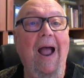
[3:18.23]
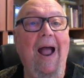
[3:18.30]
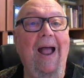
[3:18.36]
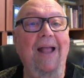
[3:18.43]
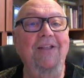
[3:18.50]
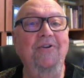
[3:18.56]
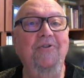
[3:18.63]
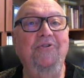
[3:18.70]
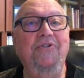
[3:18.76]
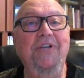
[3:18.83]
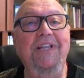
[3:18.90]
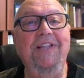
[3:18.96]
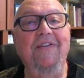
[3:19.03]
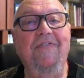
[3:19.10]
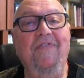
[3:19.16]
and you
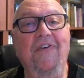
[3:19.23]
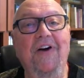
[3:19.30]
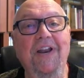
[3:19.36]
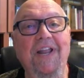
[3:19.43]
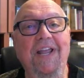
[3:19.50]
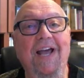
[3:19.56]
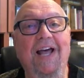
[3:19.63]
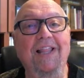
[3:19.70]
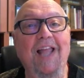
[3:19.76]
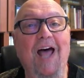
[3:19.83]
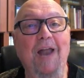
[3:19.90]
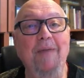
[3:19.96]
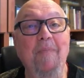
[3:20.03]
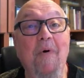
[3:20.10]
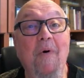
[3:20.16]
see the funny a
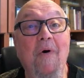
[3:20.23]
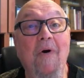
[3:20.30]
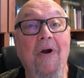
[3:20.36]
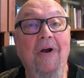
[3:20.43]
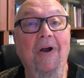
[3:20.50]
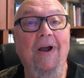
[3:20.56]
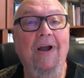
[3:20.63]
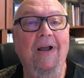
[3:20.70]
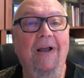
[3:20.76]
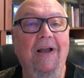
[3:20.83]
lot more.